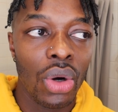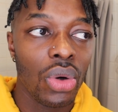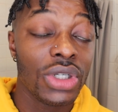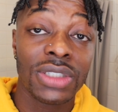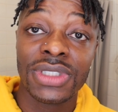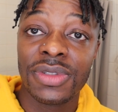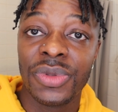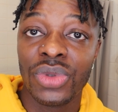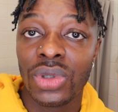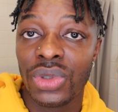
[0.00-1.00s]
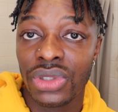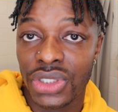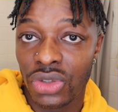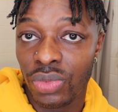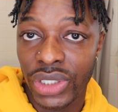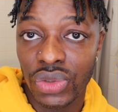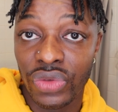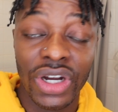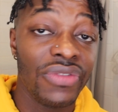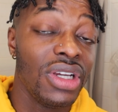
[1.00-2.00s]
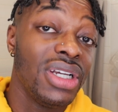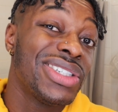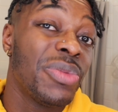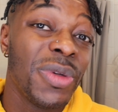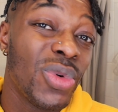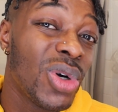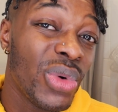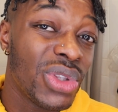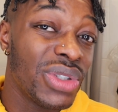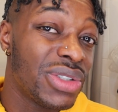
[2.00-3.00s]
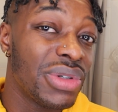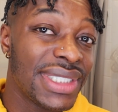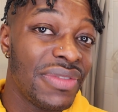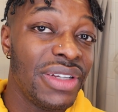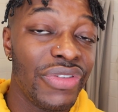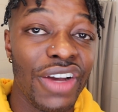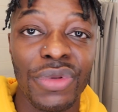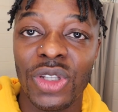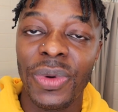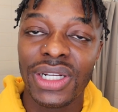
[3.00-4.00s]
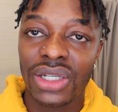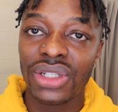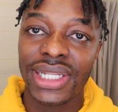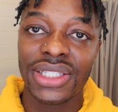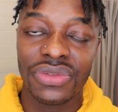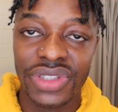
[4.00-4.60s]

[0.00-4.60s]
or sometimes people go with the 0.25. Some people go with the 0.75, but depending on the length of